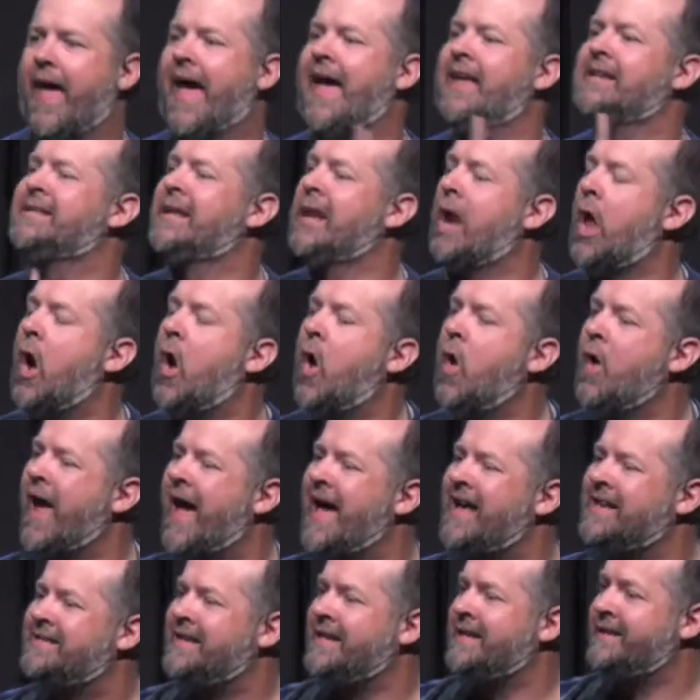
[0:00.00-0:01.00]
as long
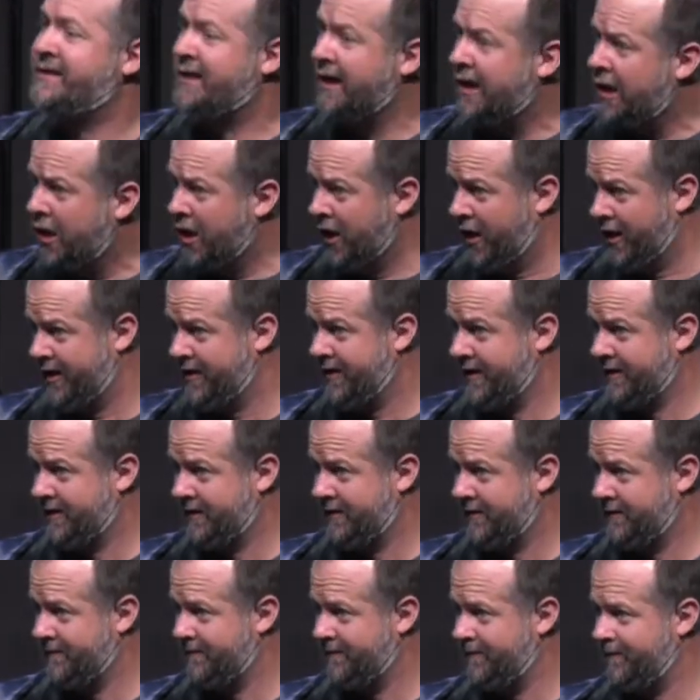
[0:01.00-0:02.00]
as it took.
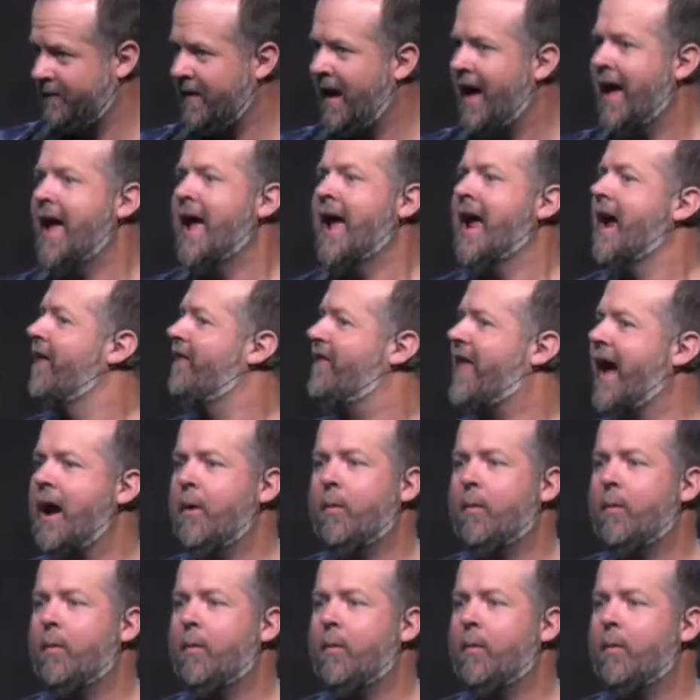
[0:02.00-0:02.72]
They